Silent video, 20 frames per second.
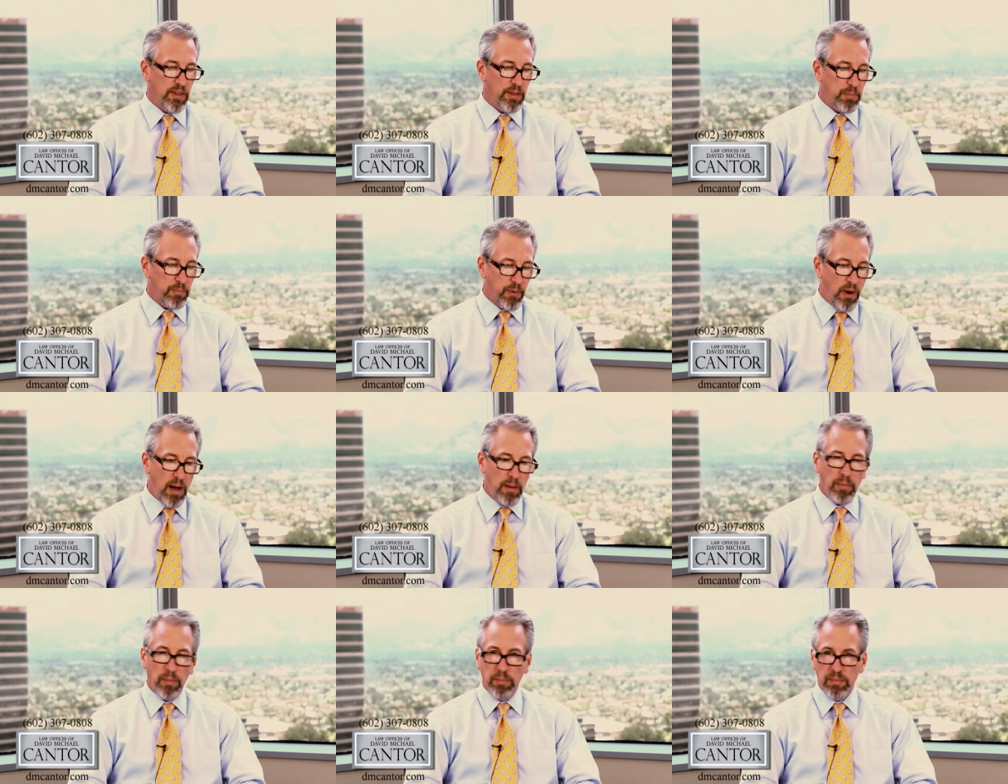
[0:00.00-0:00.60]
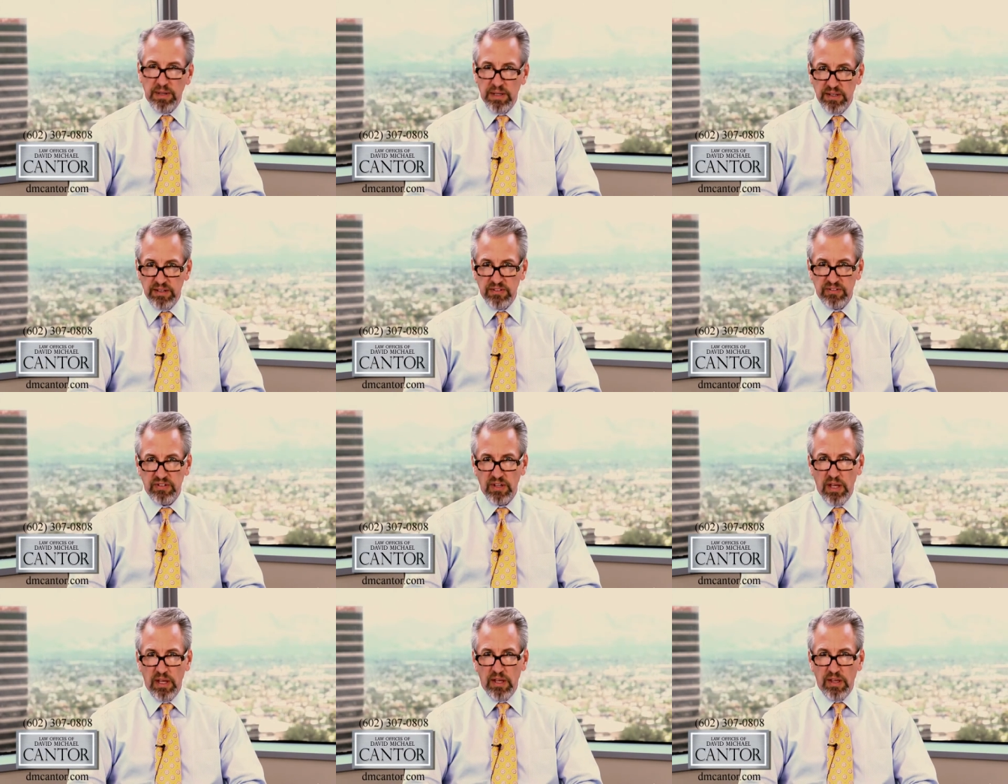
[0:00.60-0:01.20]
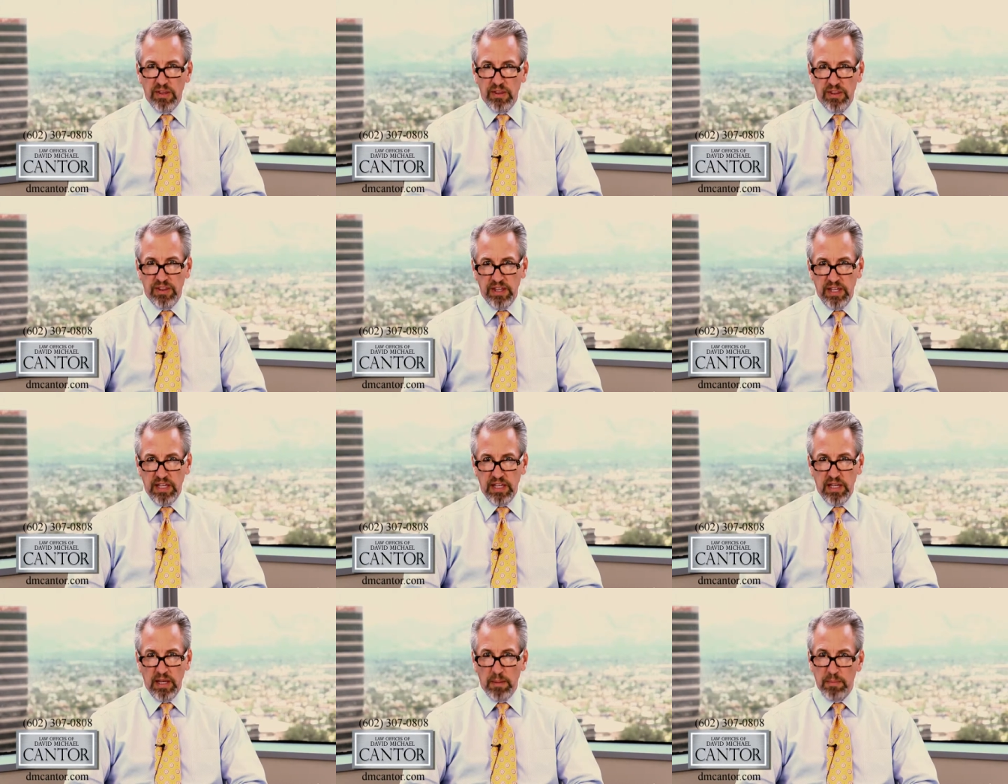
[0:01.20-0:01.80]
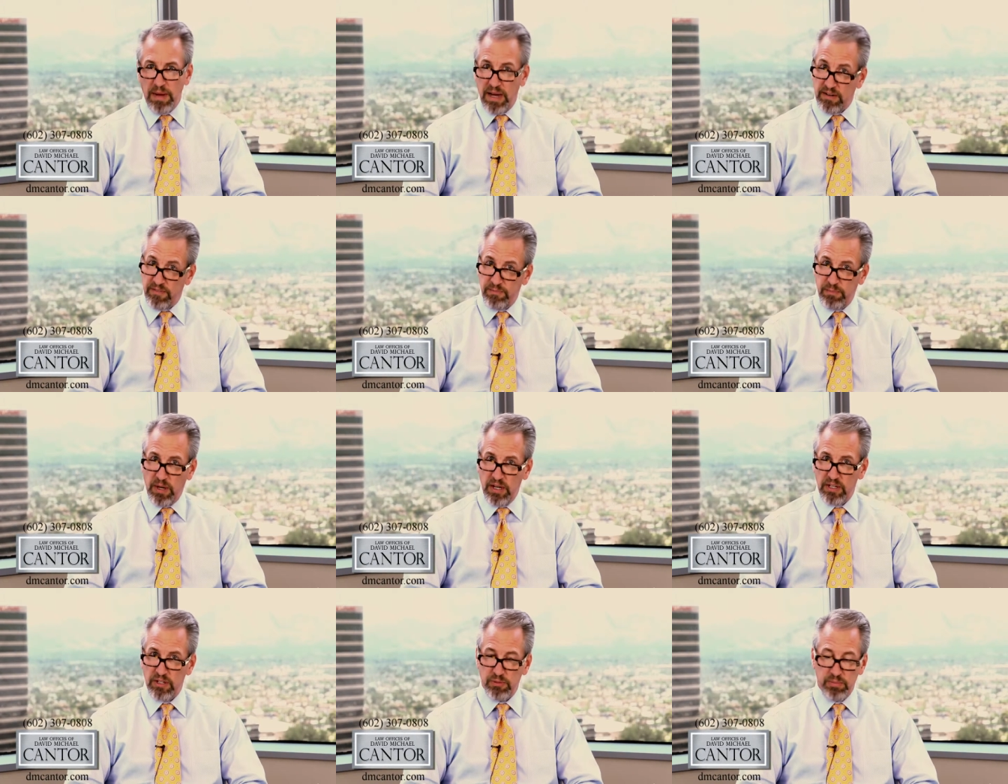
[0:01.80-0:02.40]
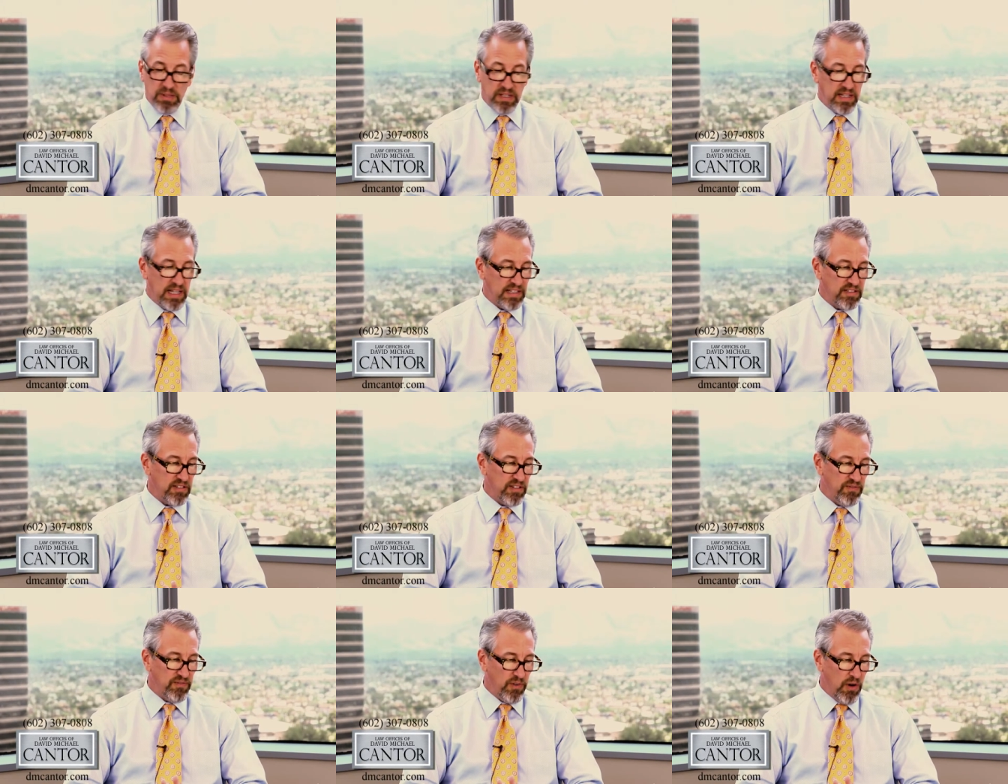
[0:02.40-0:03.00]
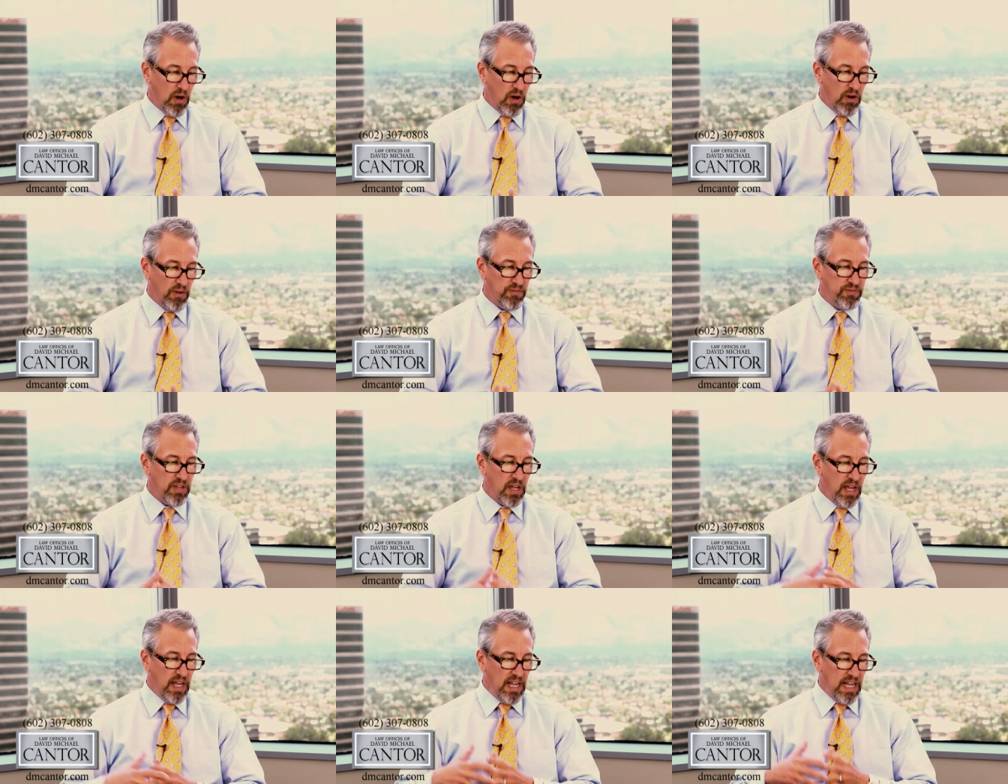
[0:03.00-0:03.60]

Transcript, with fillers: The problem is the amount of punishment that's involved.